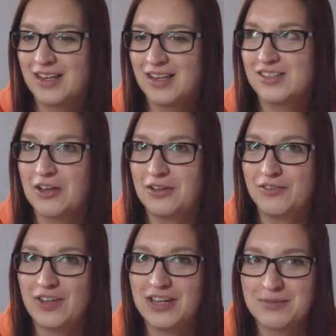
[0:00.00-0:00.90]
So
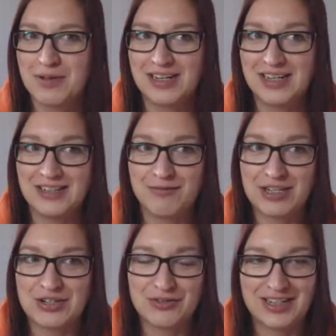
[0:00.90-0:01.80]
the first one is
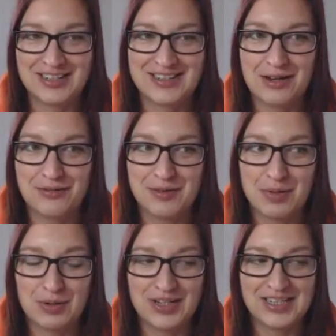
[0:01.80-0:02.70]
registering as
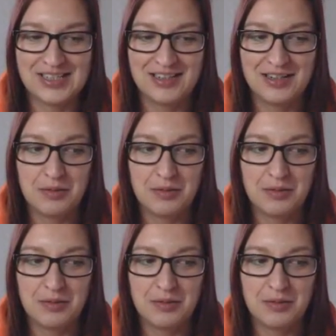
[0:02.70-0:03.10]
self-employed,